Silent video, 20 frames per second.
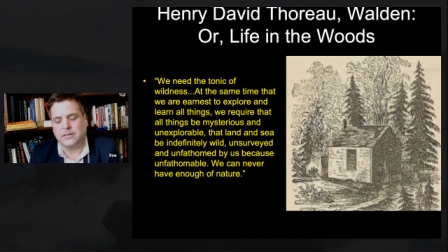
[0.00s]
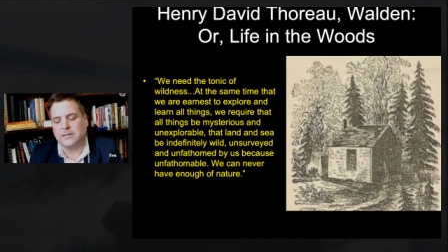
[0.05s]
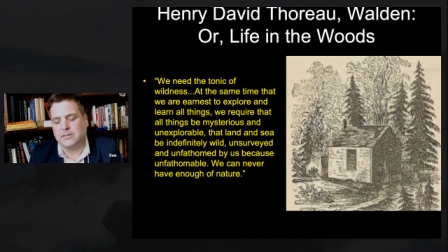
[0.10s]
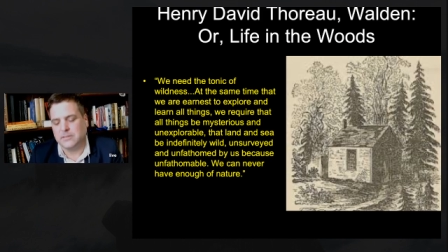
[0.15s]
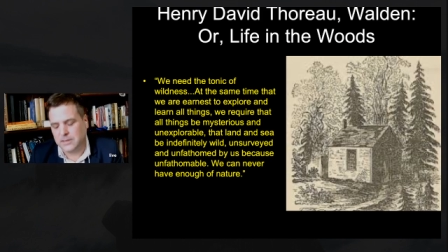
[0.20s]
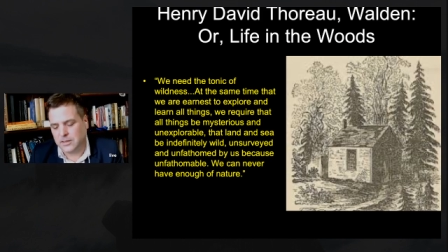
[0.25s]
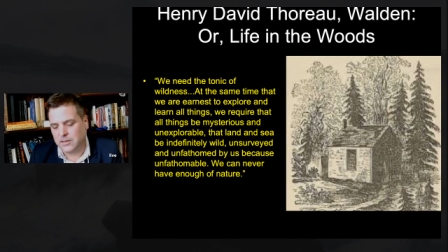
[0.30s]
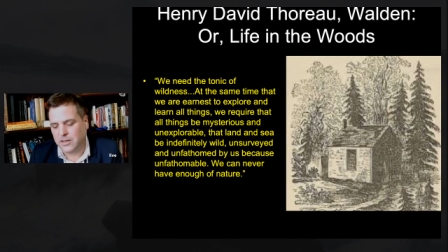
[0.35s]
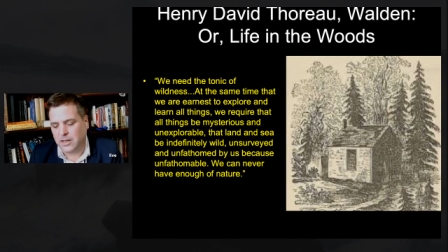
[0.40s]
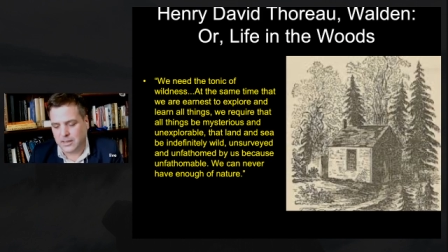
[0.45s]
you
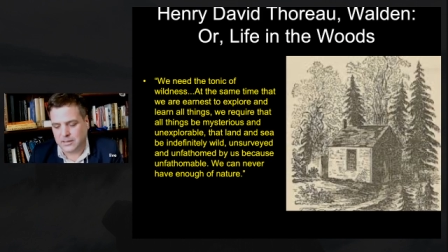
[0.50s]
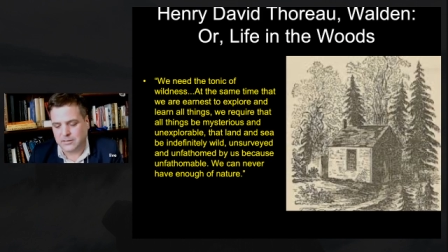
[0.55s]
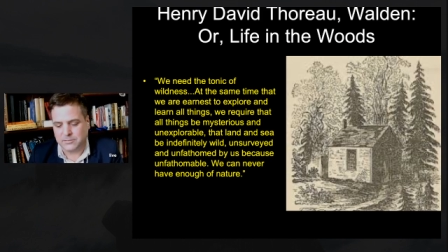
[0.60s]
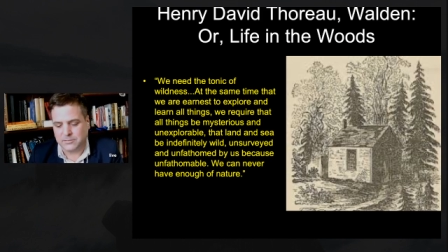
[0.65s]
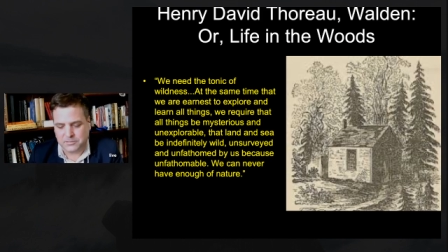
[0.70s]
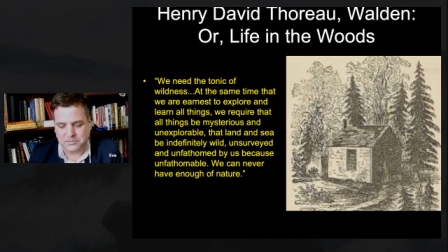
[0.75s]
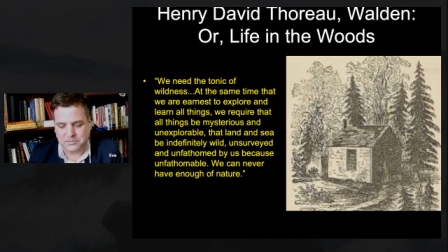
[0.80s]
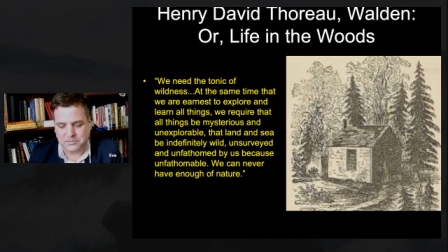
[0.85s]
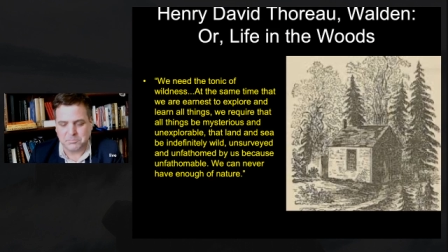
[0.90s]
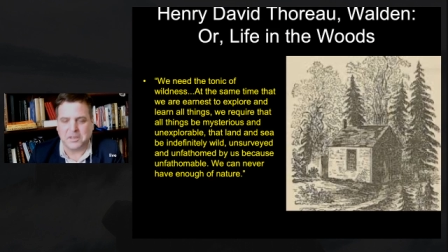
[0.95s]
know, I
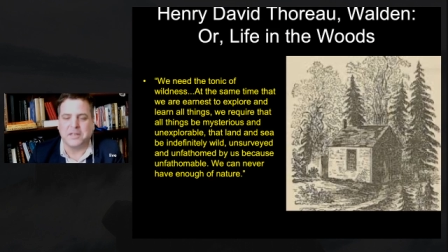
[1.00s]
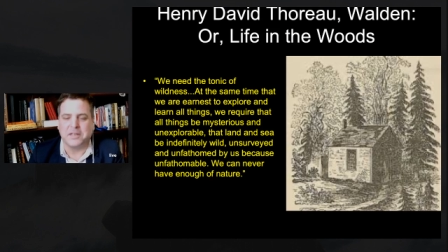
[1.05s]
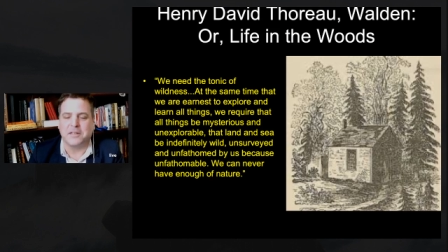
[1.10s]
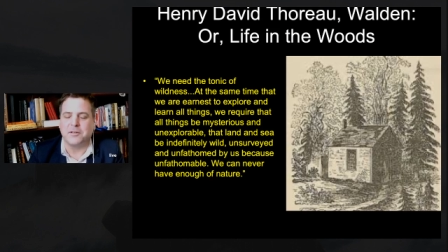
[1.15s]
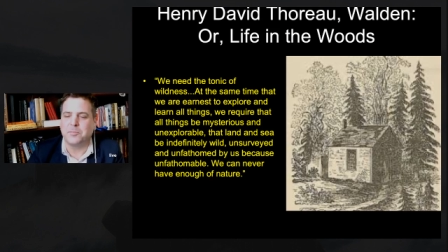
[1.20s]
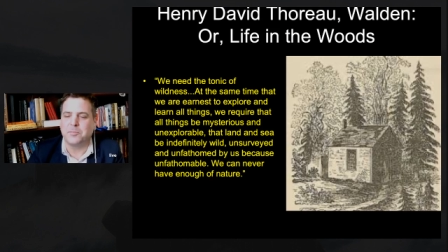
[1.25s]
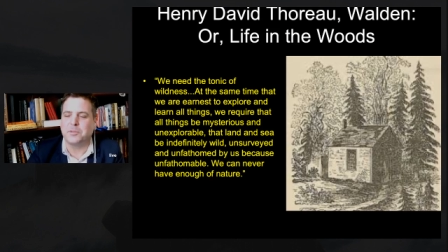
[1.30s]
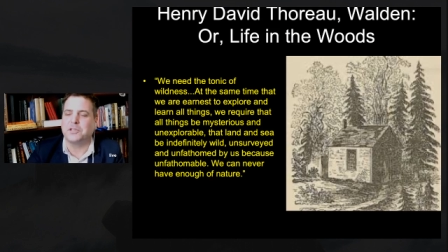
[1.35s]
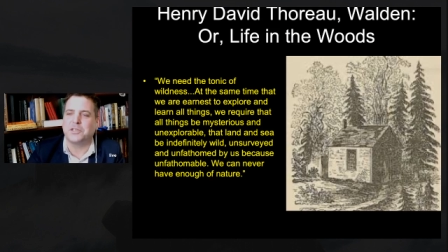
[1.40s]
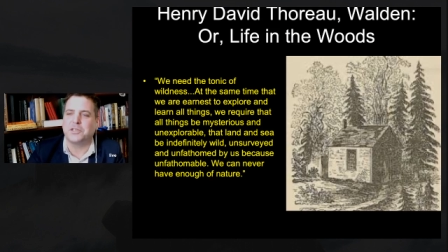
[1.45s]
my
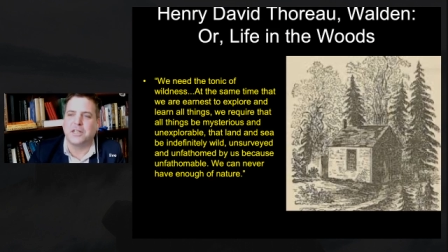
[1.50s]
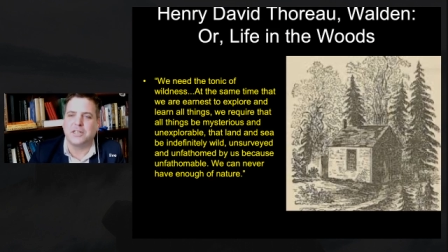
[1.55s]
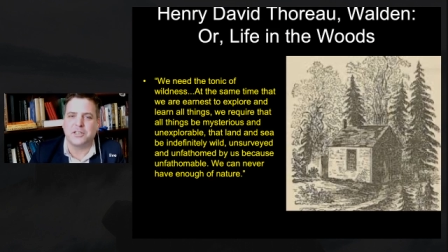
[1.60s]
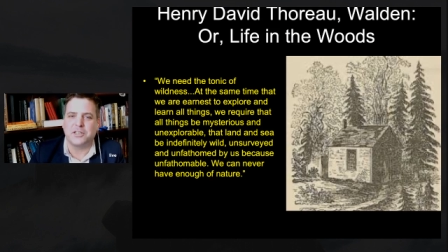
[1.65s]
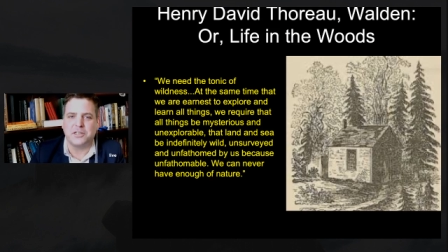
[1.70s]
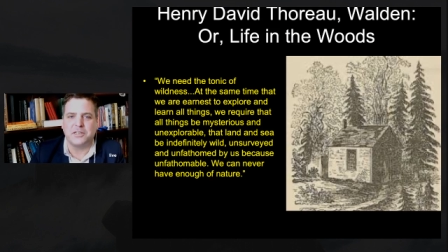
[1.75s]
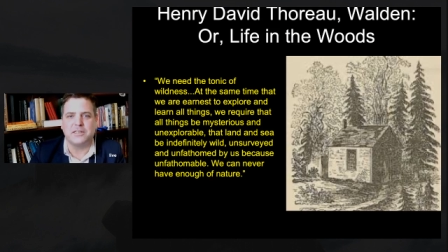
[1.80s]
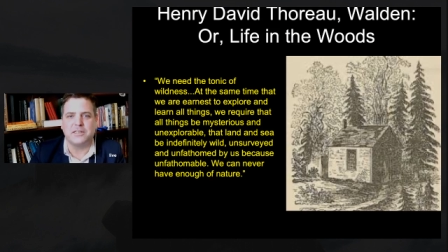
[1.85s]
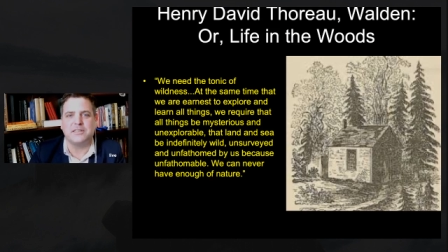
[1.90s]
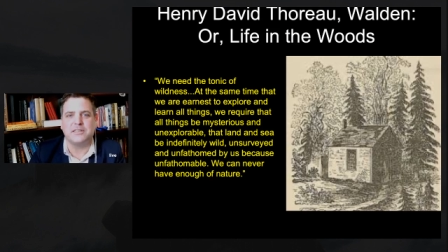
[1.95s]

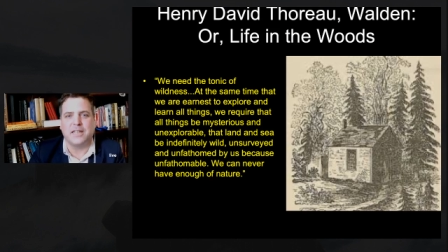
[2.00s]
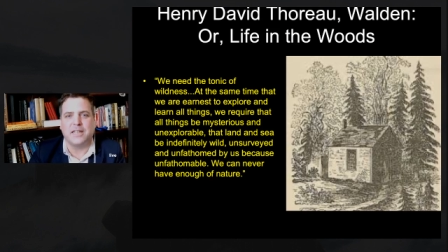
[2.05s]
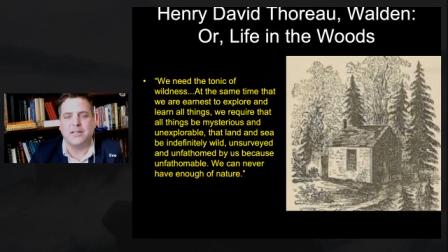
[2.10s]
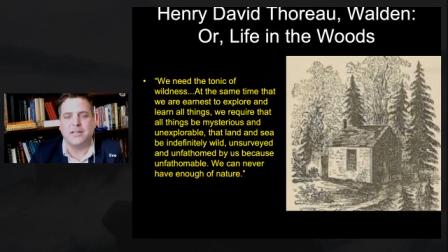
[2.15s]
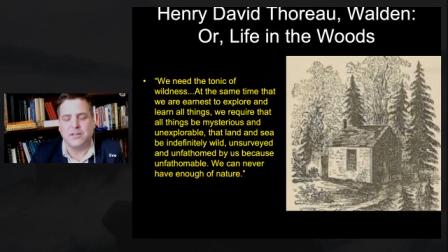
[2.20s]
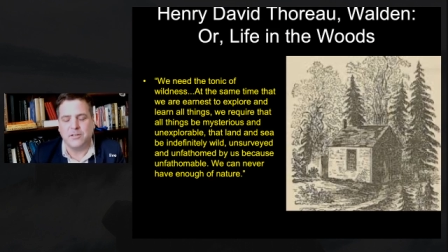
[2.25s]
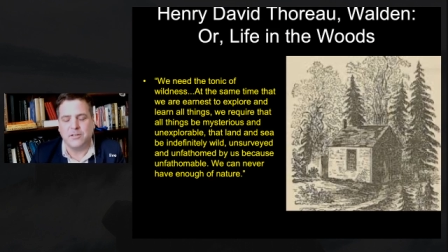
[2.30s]
appreciation is na-